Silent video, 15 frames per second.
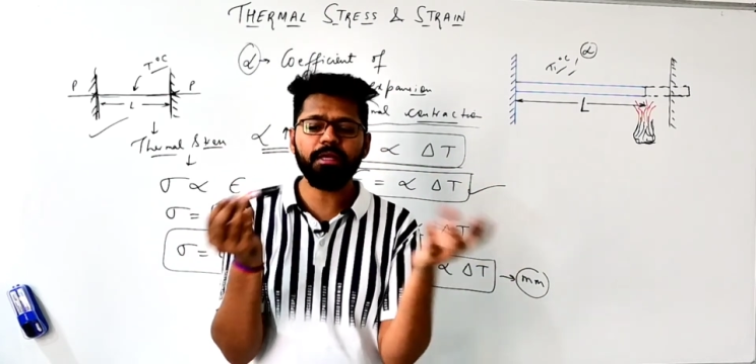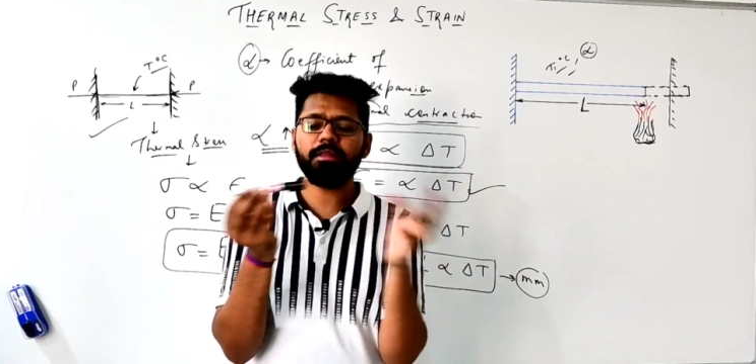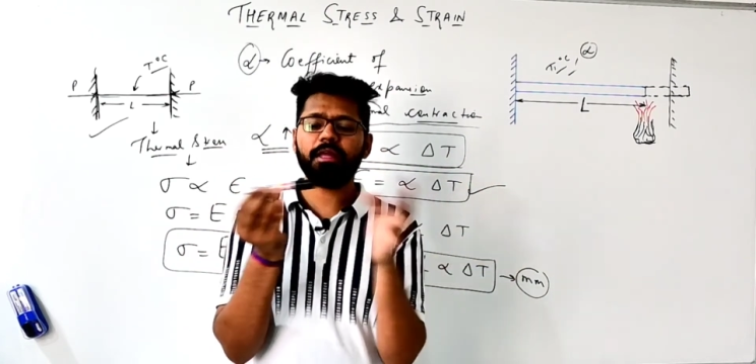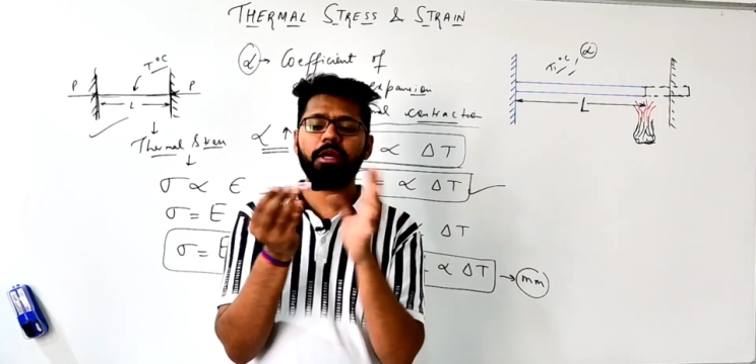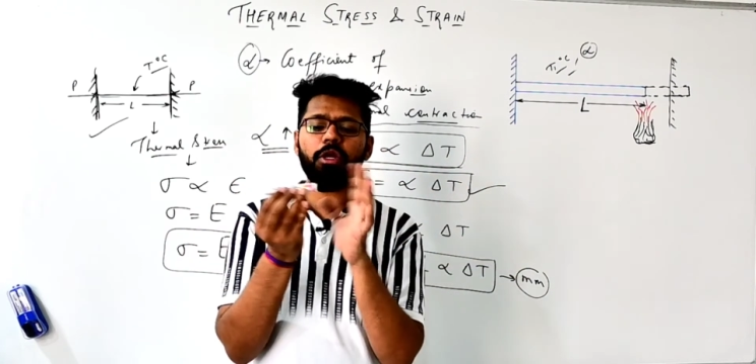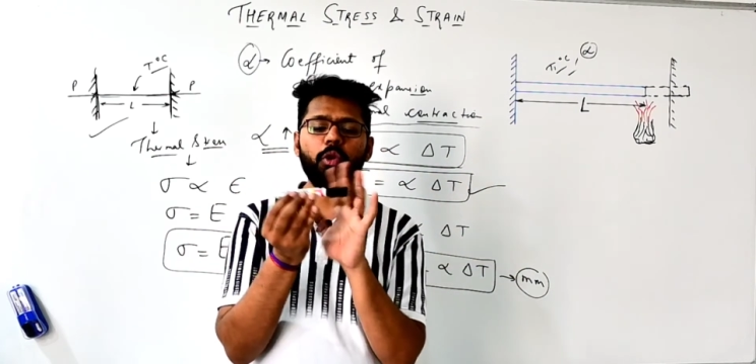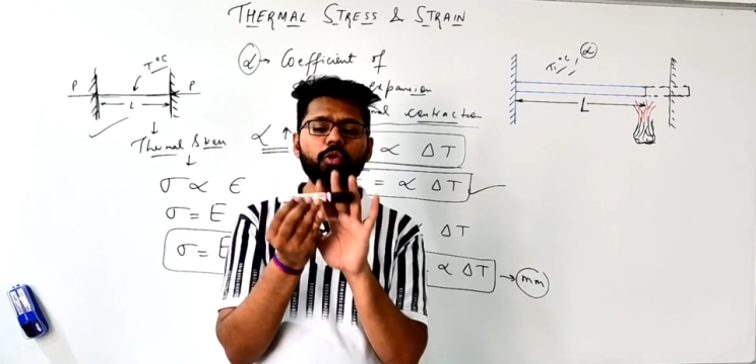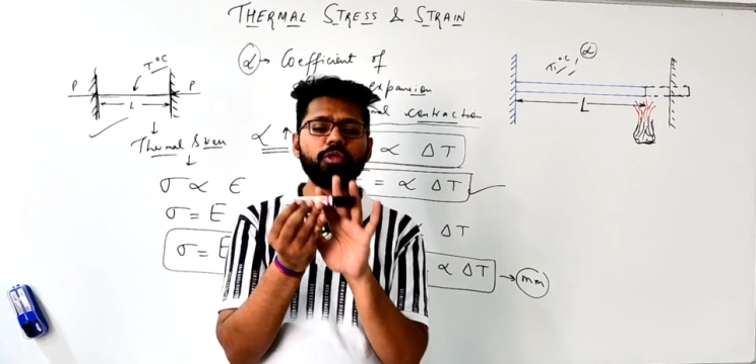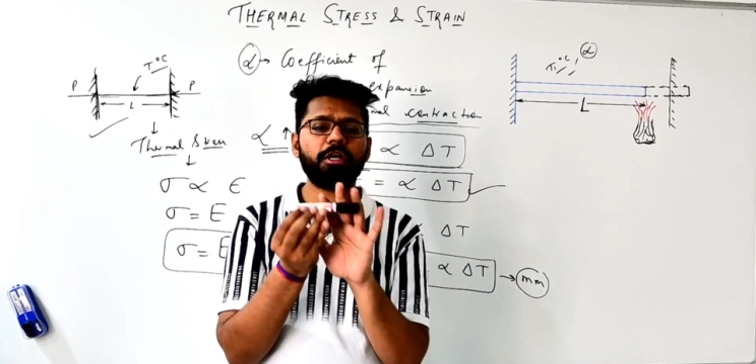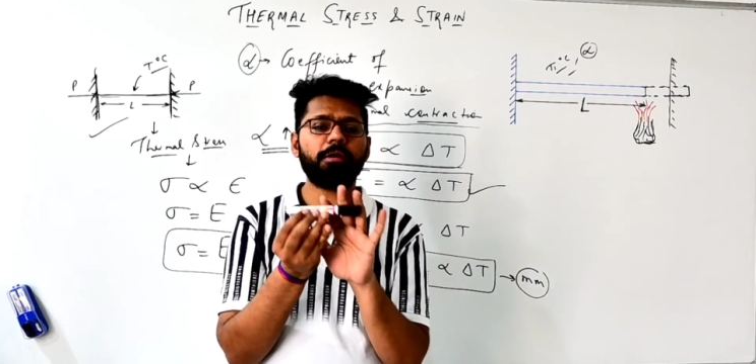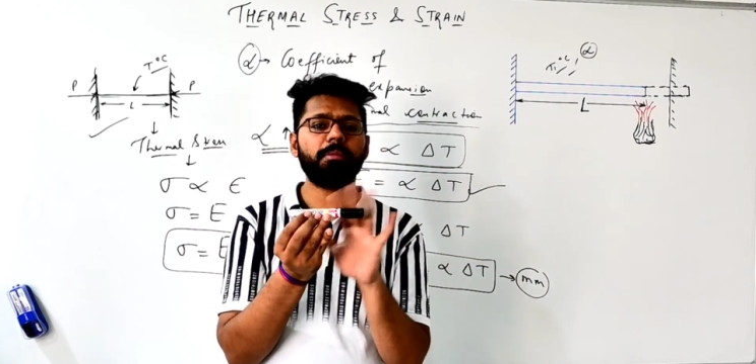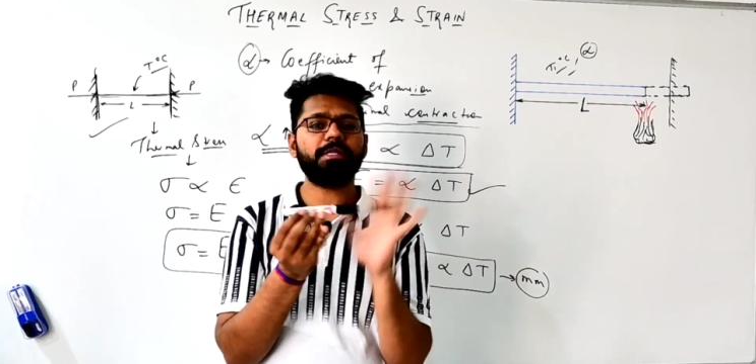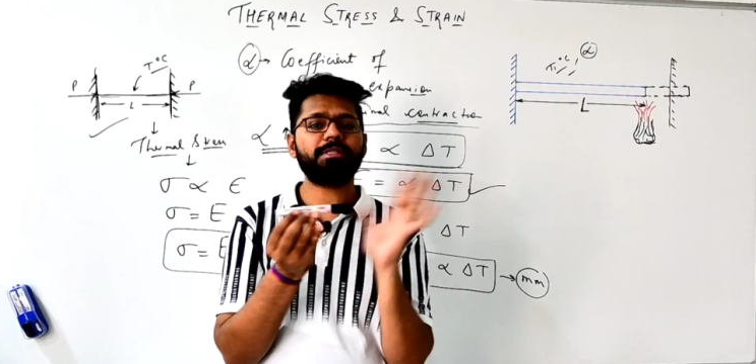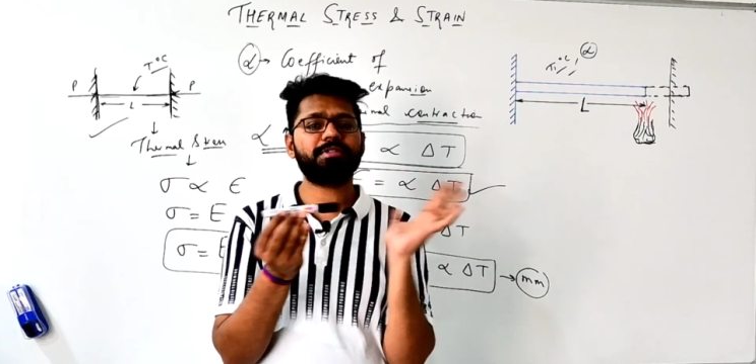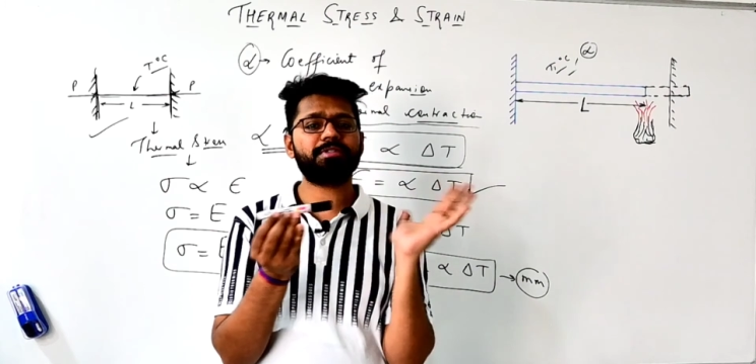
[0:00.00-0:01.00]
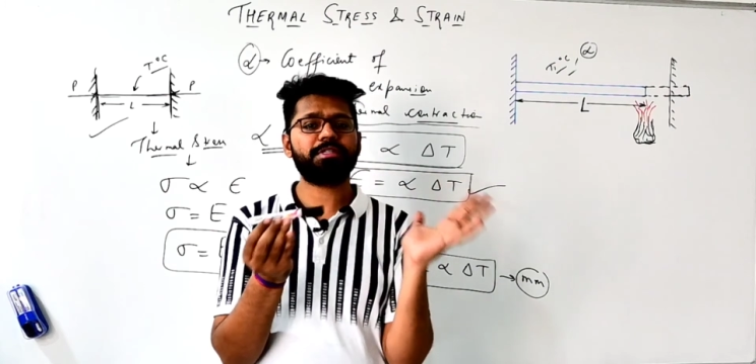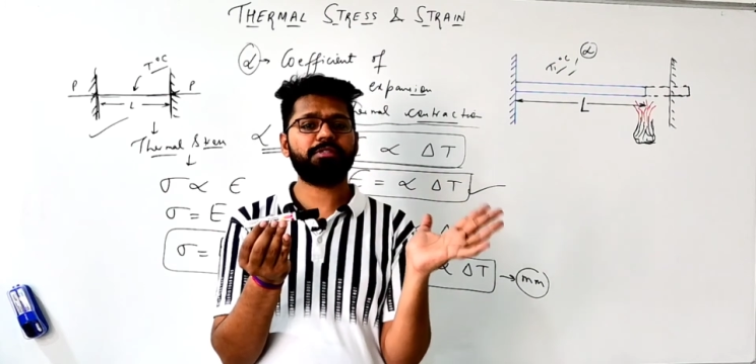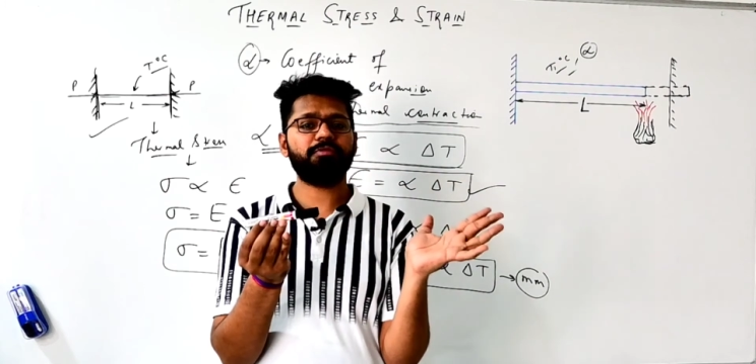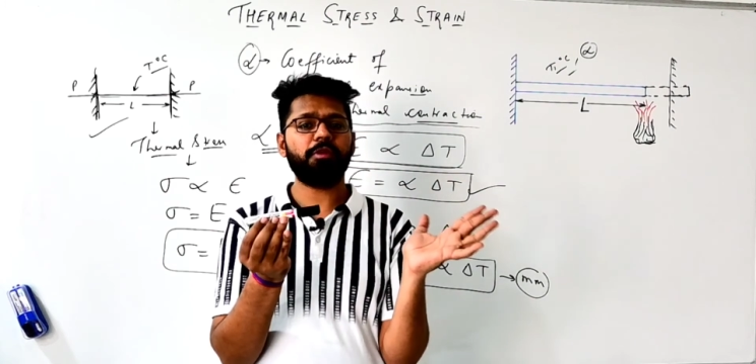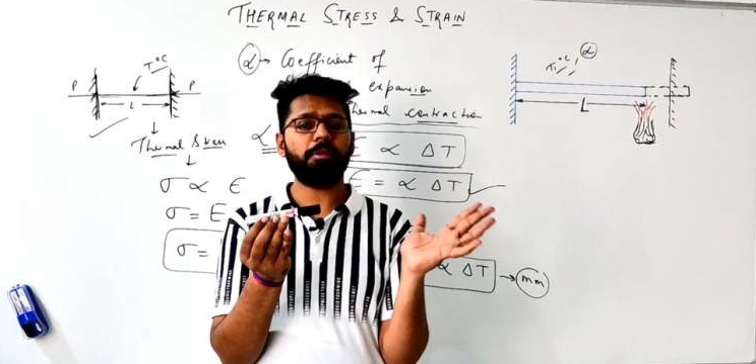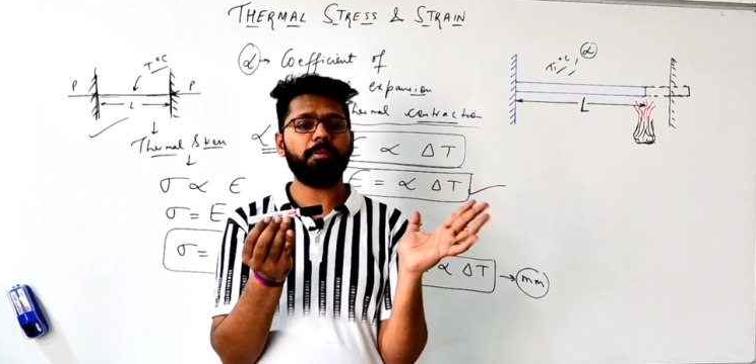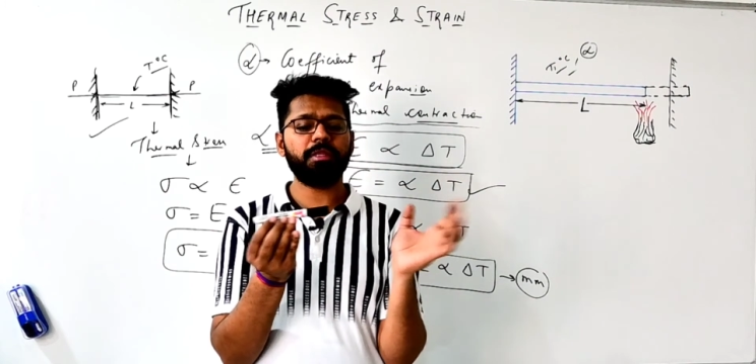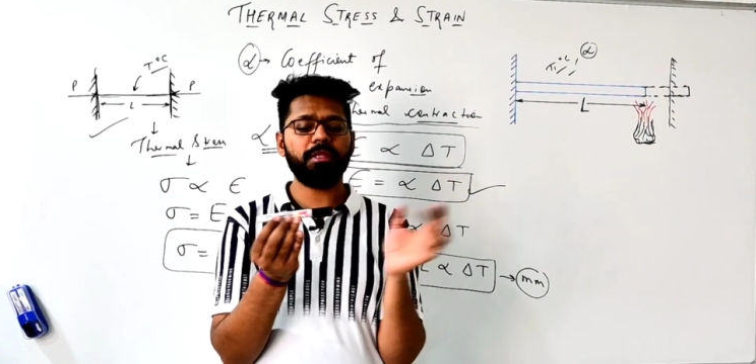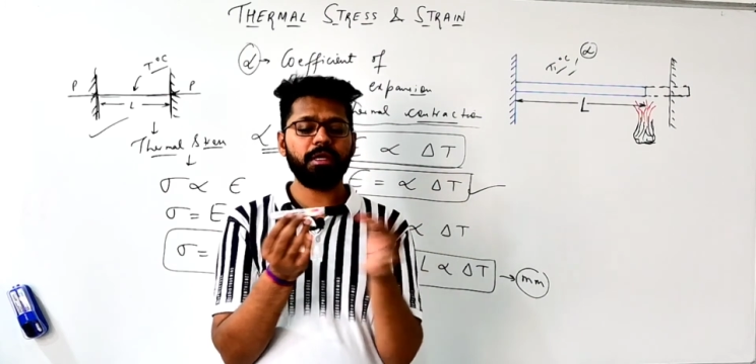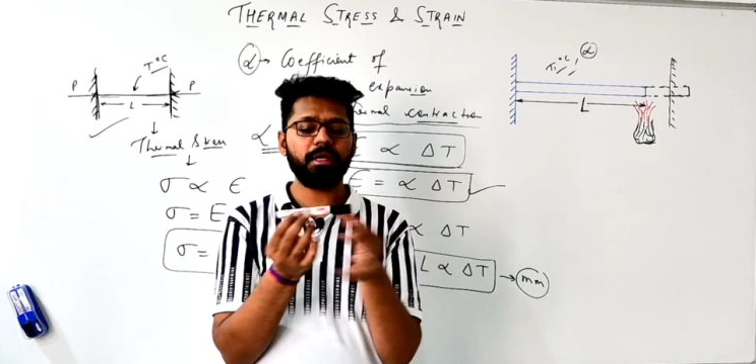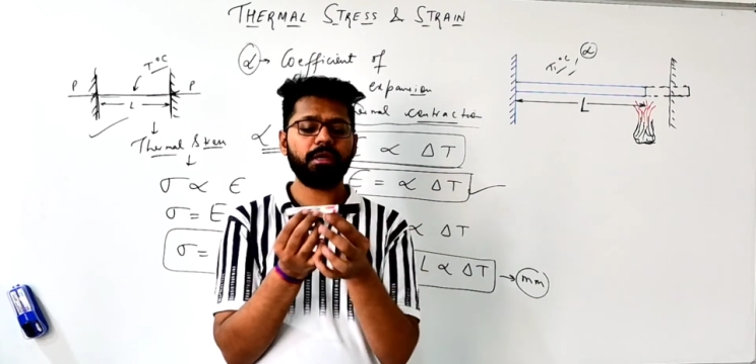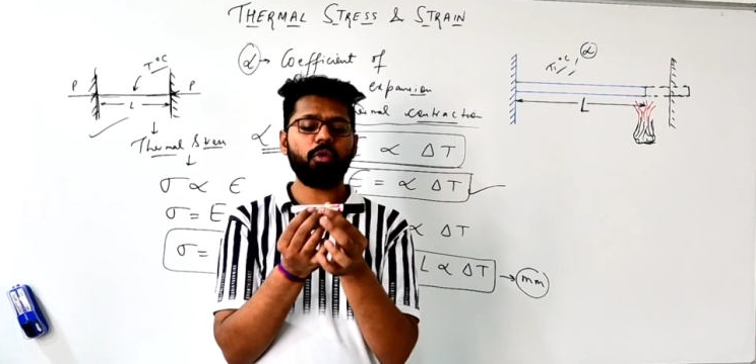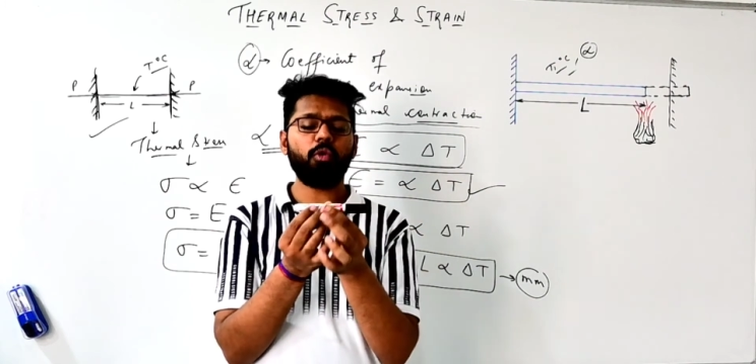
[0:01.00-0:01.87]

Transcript: then no thermal stress will be there,